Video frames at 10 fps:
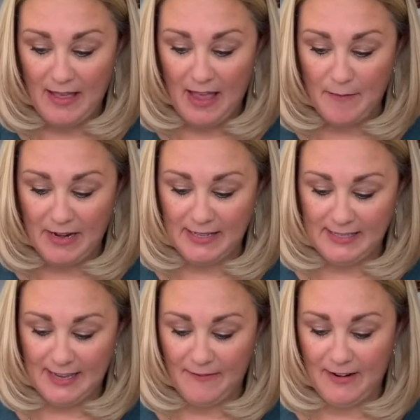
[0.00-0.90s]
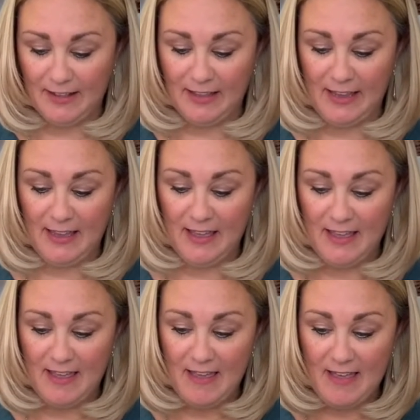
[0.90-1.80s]
I mean, it's definitely,
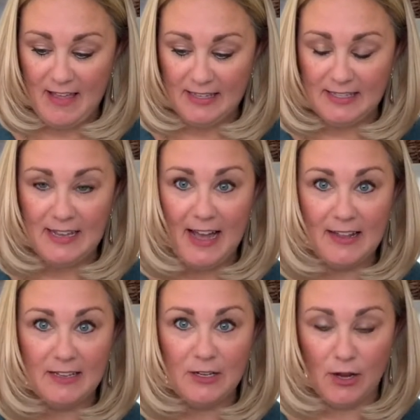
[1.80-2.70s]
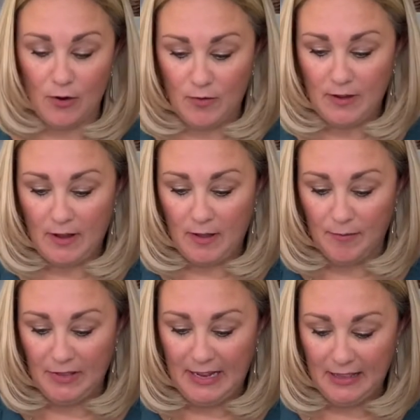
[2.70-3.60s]
it's not, you know,
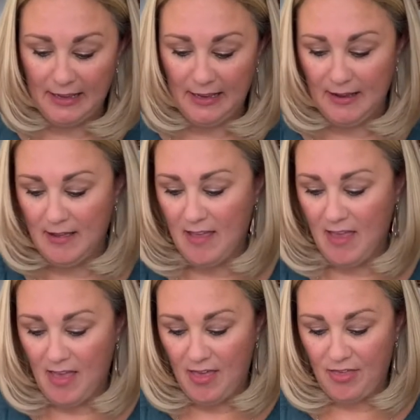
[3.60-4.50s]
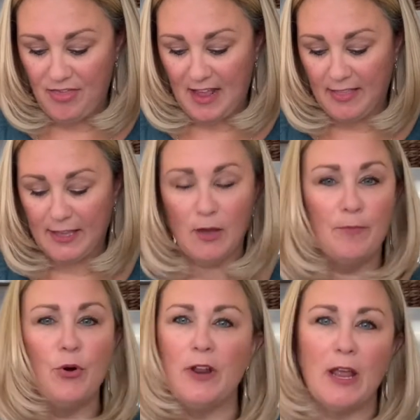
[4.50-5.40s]
completely thick like a
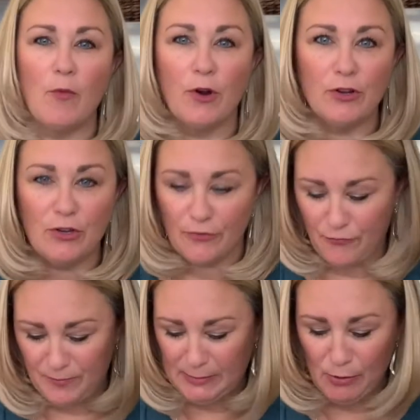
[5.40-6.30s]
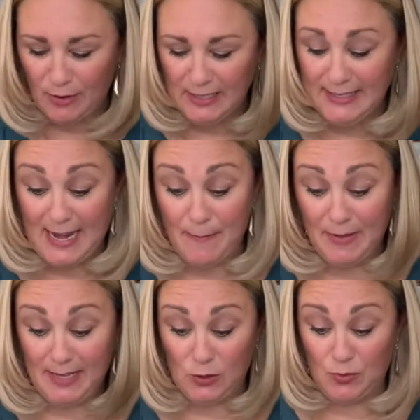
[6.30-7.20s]
pudding where your spoon can stand it, but
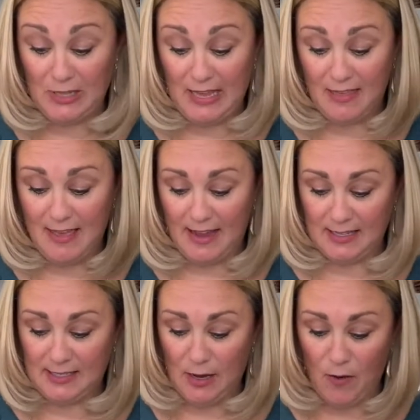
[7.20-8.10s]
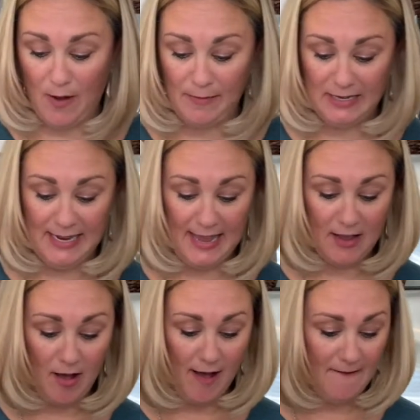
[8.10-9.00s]
it's really thick. So I'm going to take
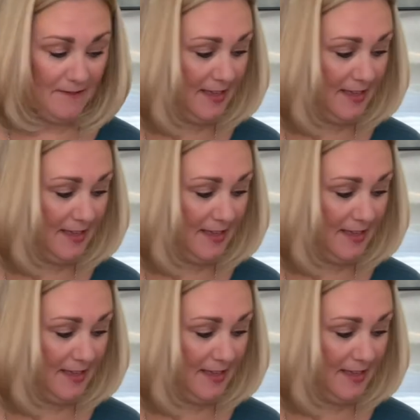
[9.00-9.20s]
it off the